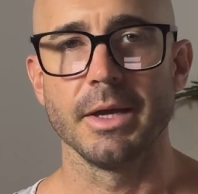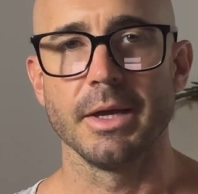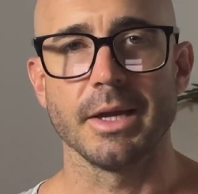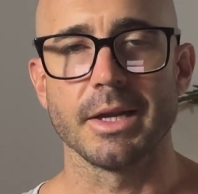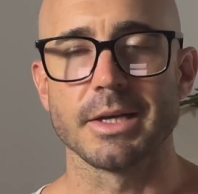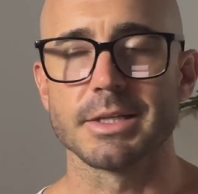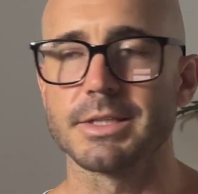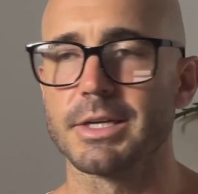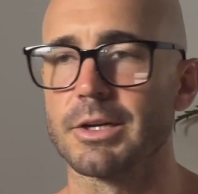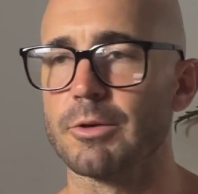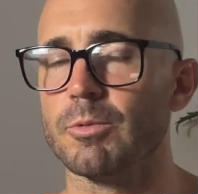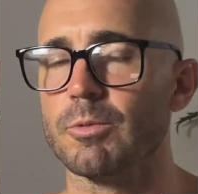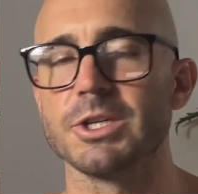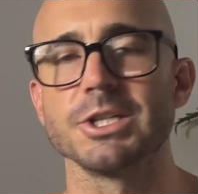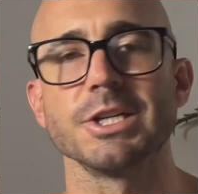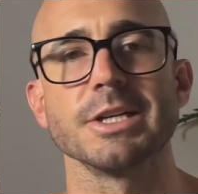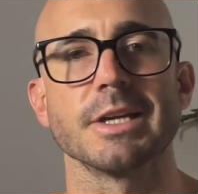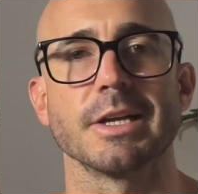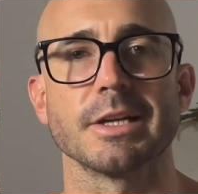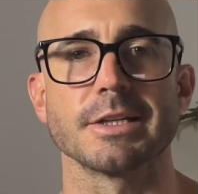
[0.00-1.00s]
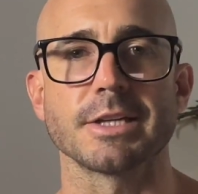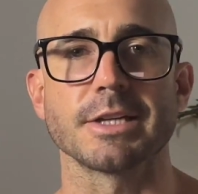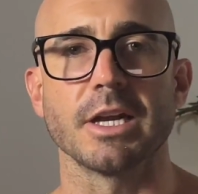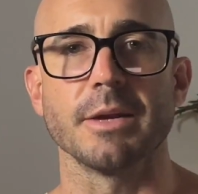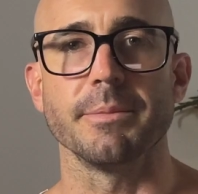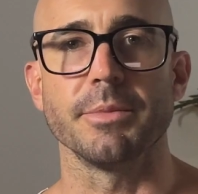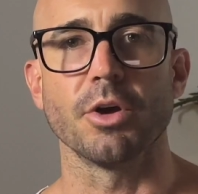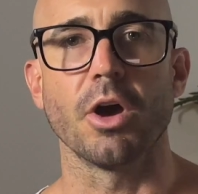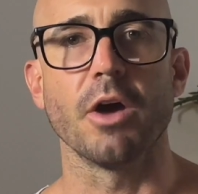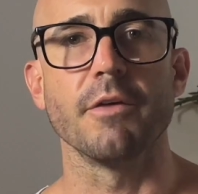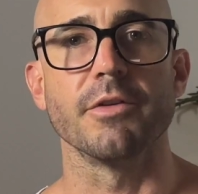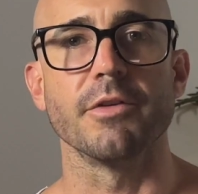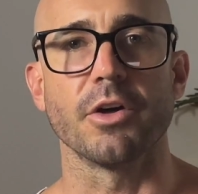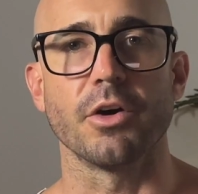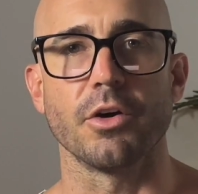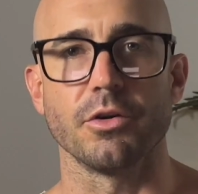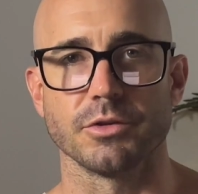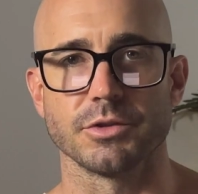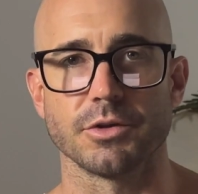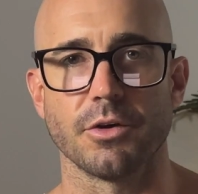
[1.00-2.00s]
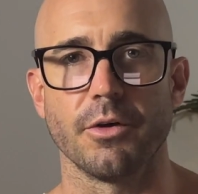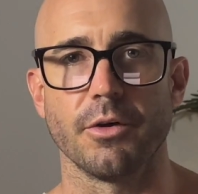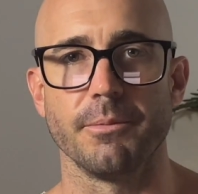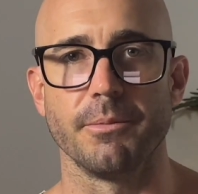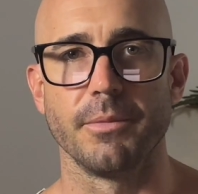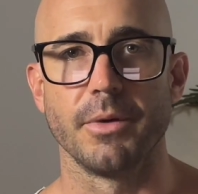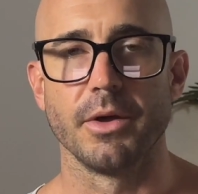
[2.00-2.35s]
instead of wishing that it's going to be over the whole time.